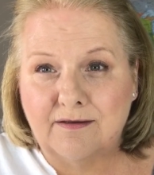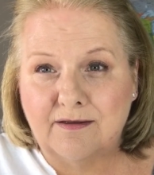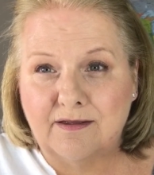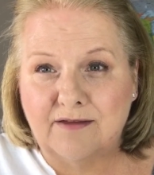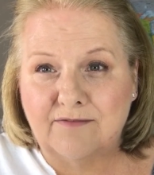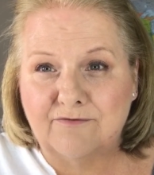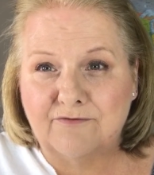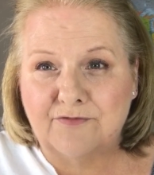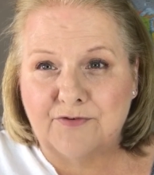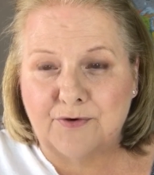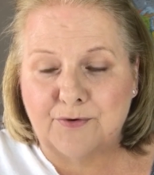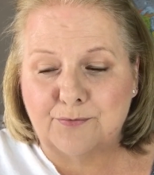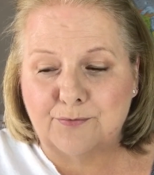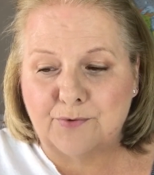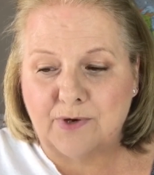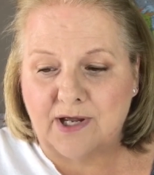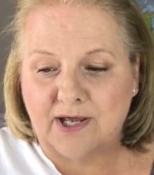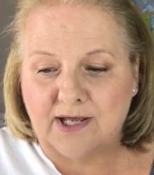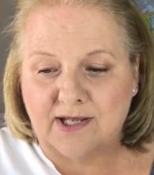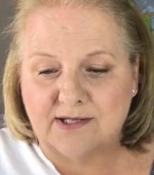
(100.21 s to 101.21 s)

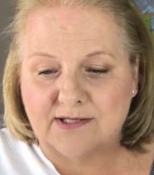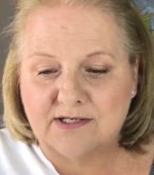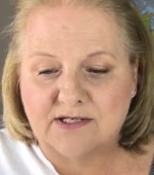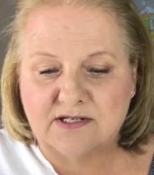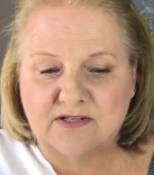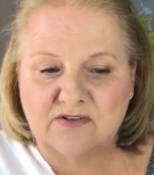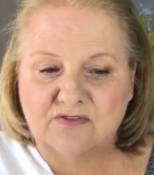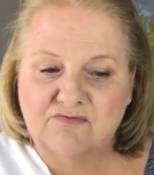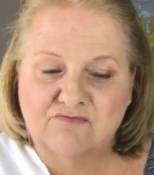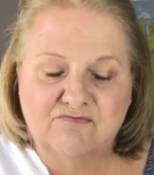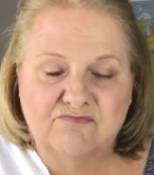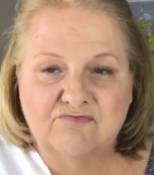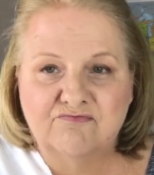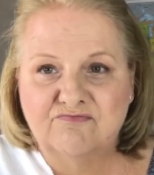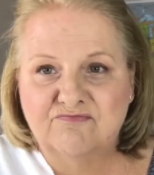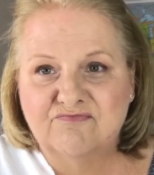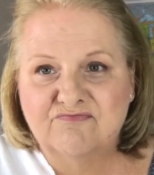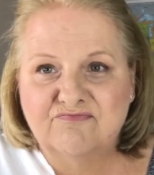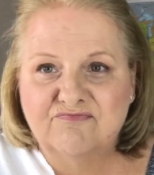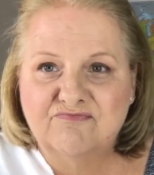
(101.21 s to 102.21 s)
infrared
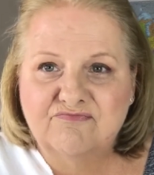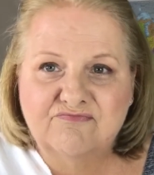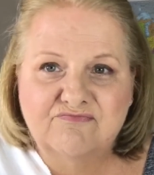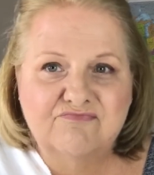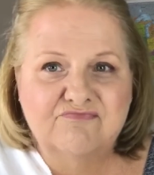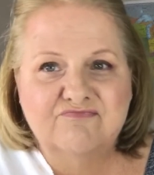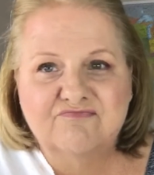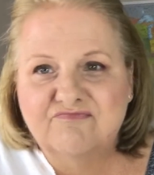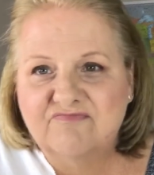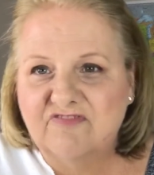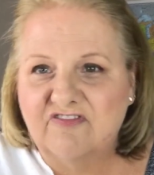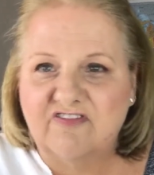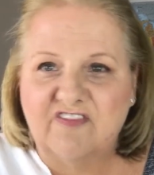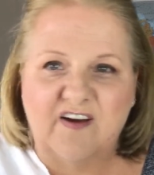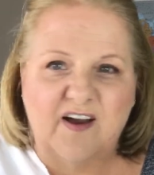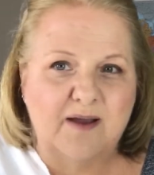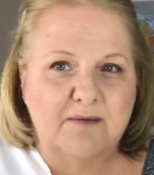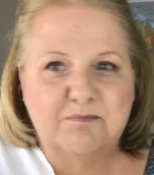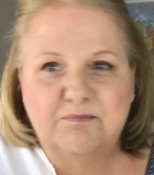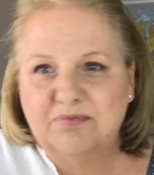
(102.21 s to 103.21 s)

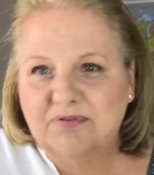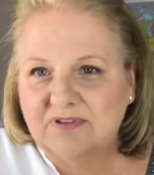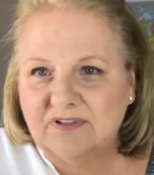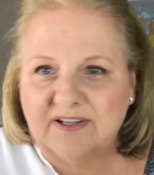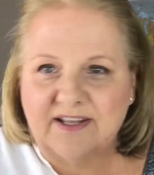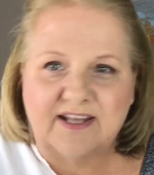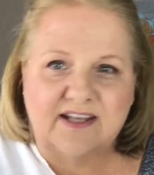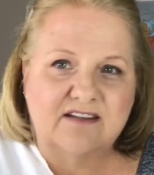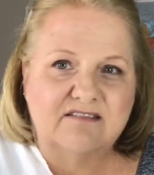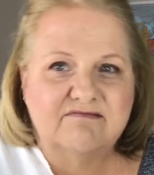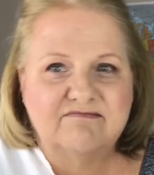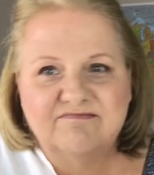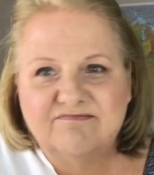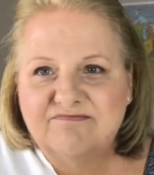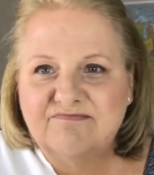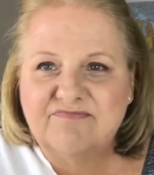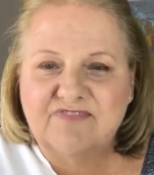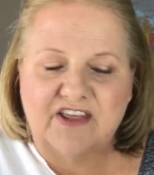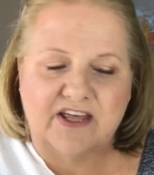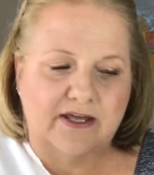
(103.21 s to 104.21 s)
5-plate
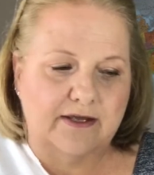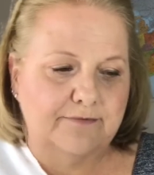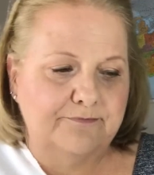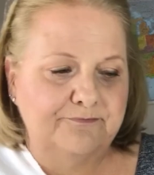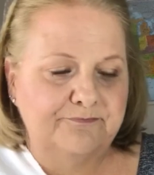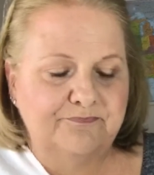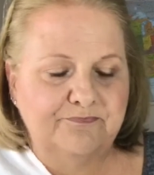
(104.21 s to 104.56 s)
thing.